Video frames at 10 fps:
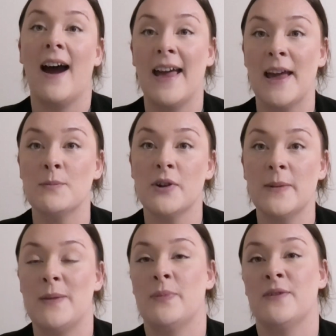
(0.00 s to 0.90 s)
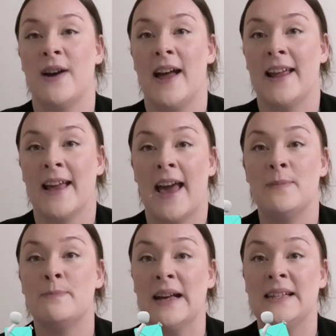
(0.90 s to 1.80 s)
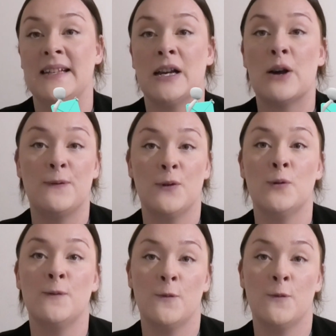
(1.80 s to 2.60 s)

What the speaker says: I am going to be providing a basic full